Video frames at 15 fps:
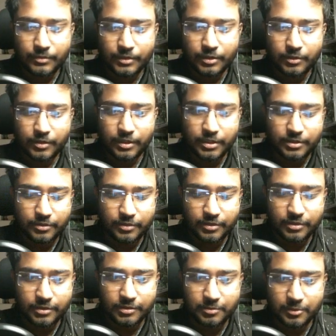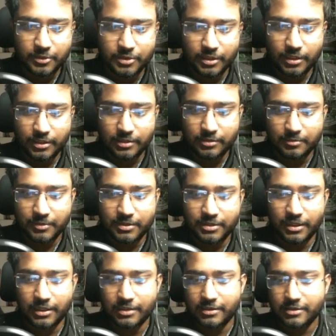Okay, so this is missiles.
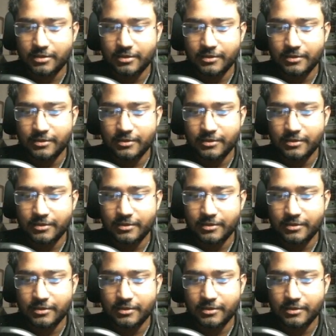missiles.